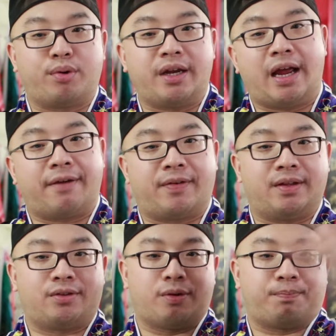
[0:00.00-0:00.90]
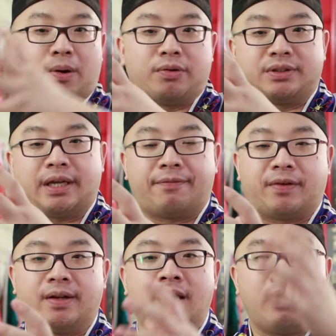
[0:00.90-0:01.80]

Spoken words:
pre-heaven to post-heaven.